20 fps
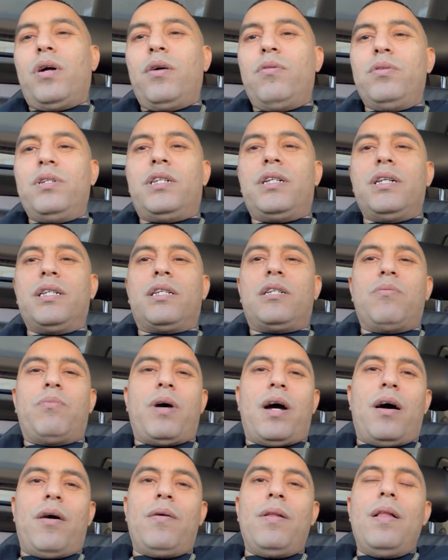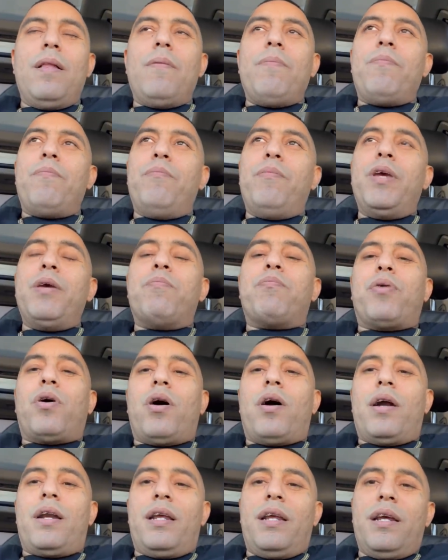It was just about me
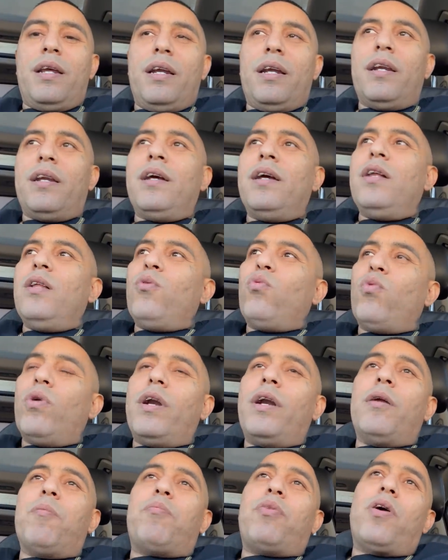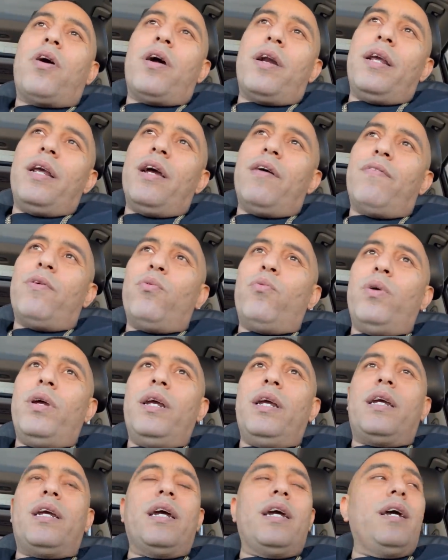partying and wanting to party every
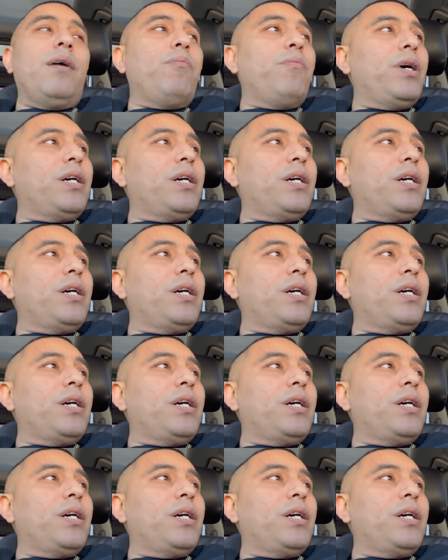weekend,